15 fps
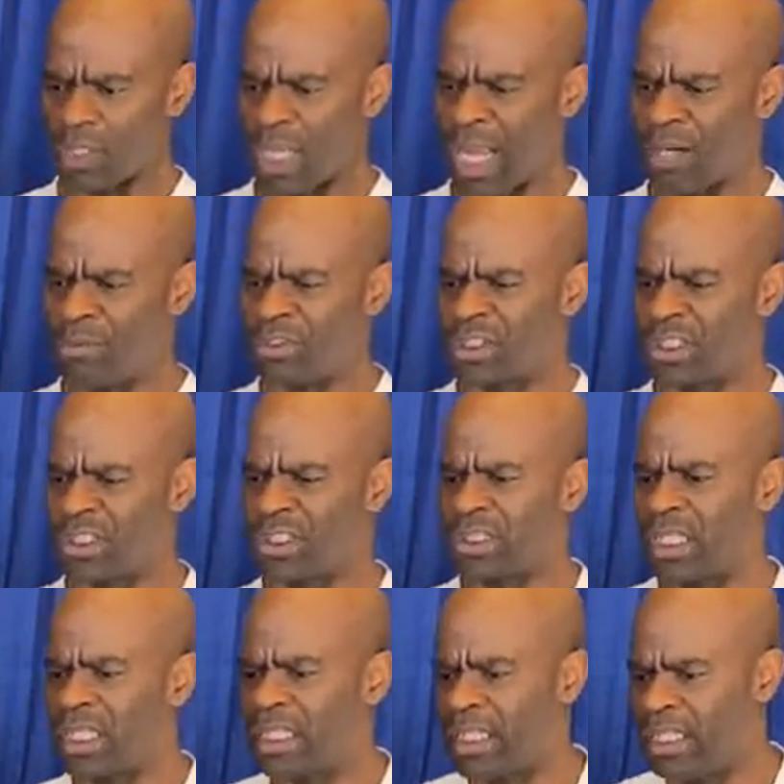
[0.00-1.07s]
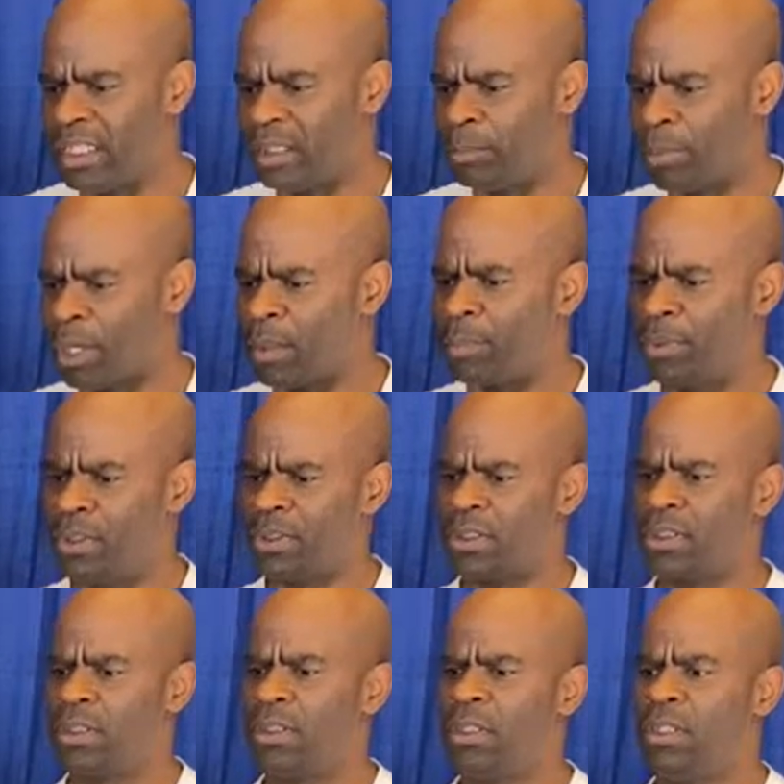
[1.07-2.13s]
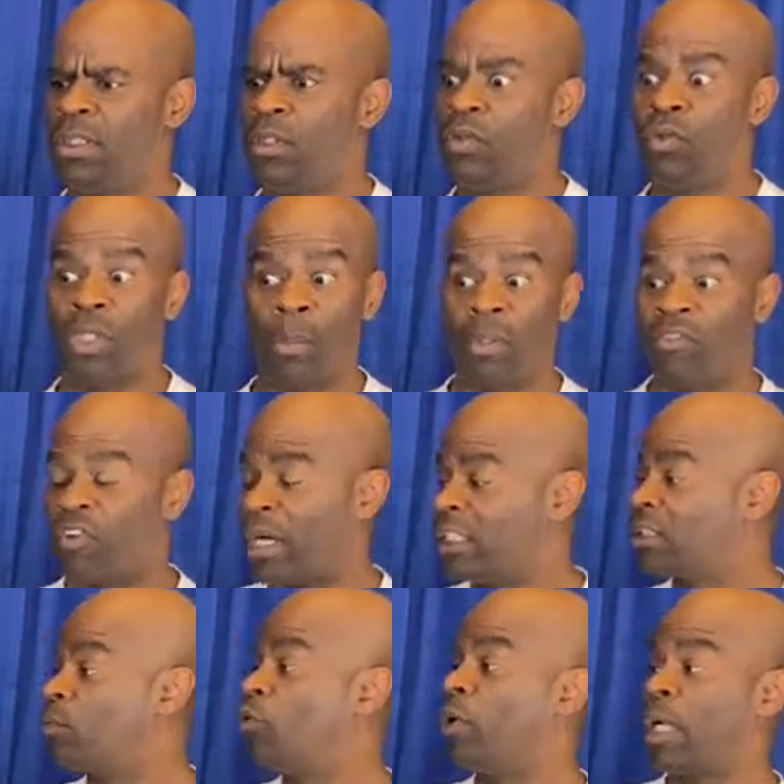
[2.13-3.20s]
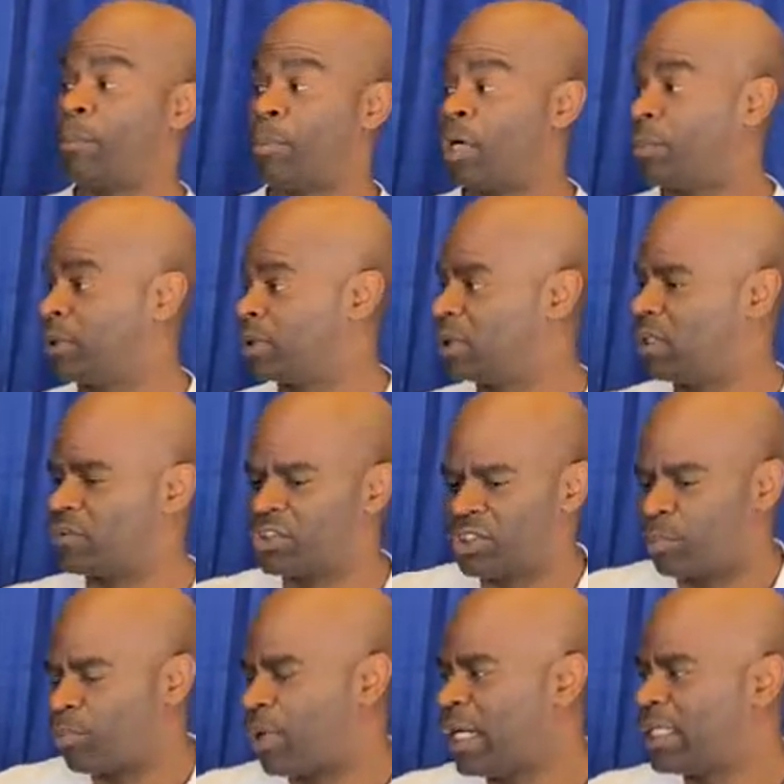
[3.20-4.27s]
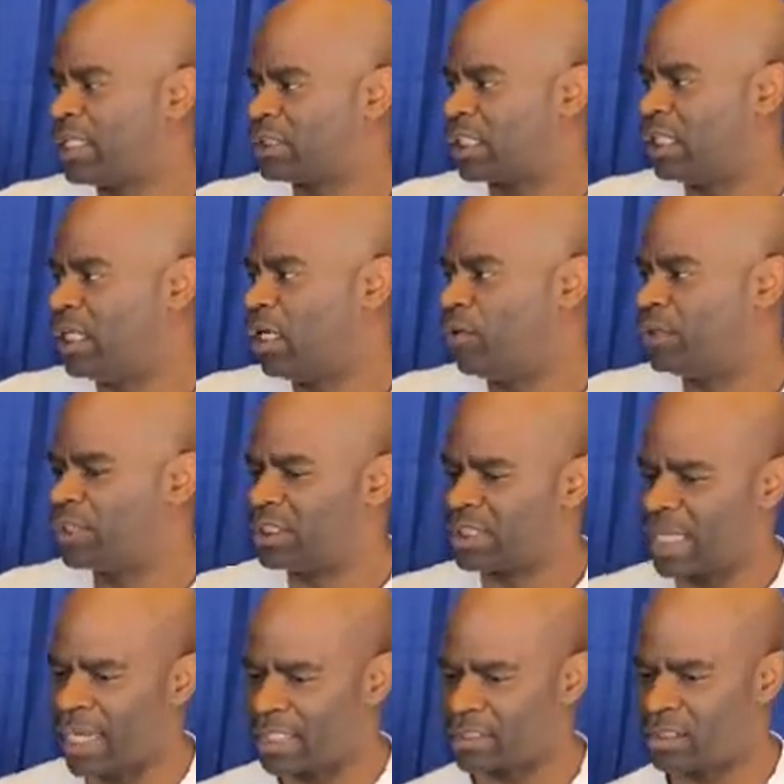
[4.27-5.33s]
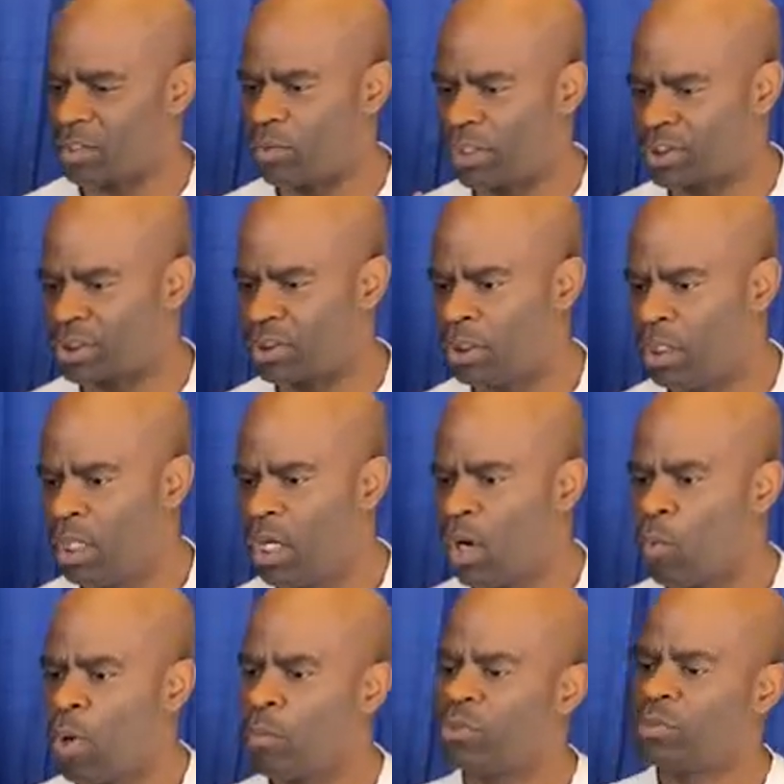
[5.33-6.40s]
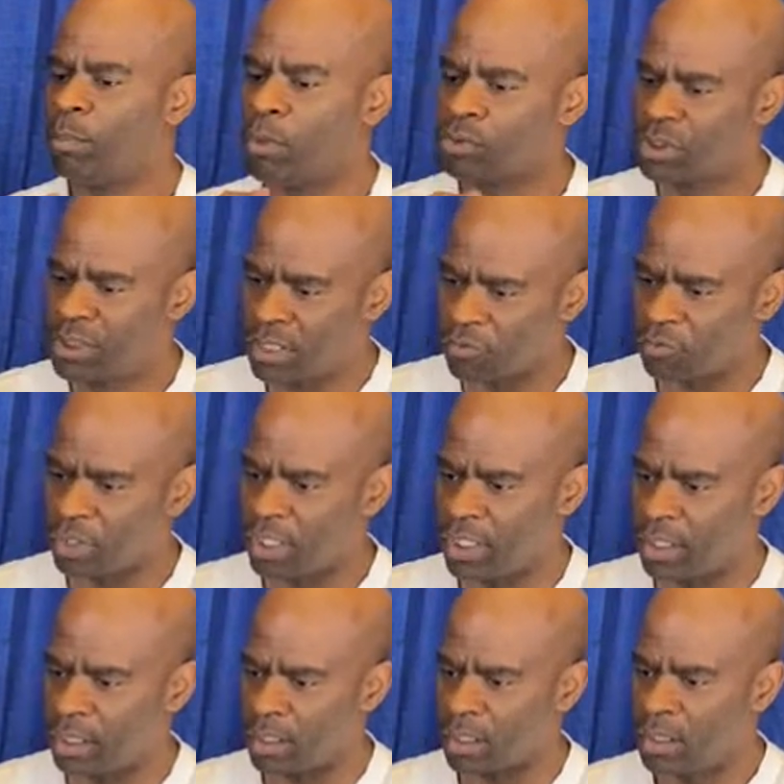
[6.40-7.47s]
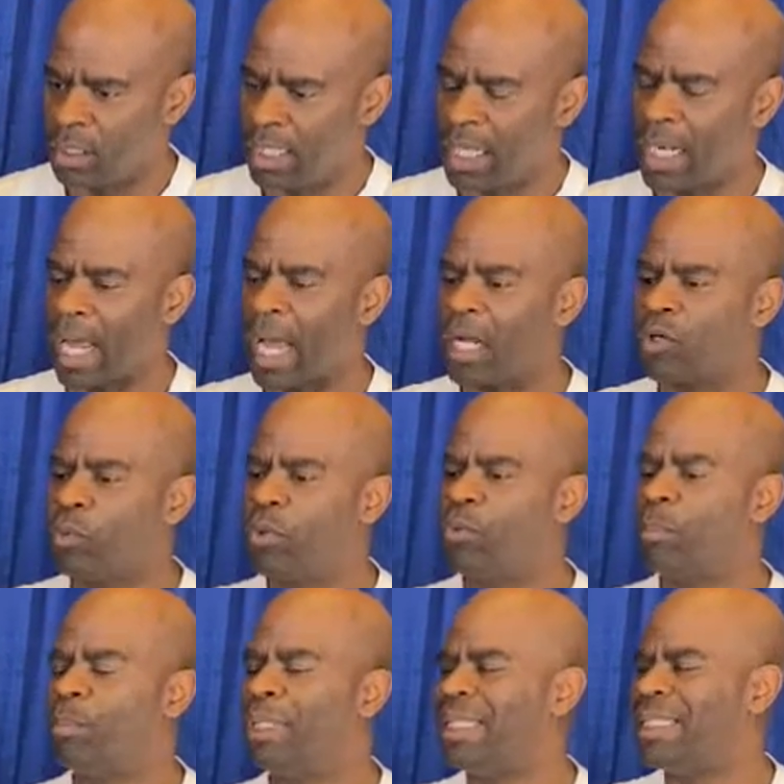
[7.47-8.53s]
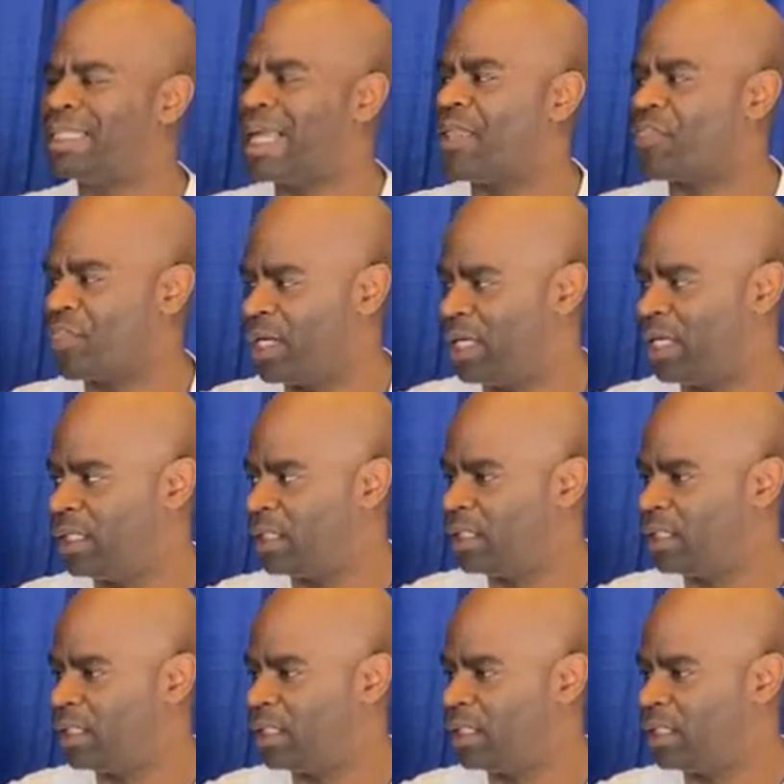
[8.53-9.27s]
I was just studying purpose. Ooh, let me find some more of that purpose stuff. Your brain doesn't know. It just asks the question, what was most different here, and how do we repeat that thing?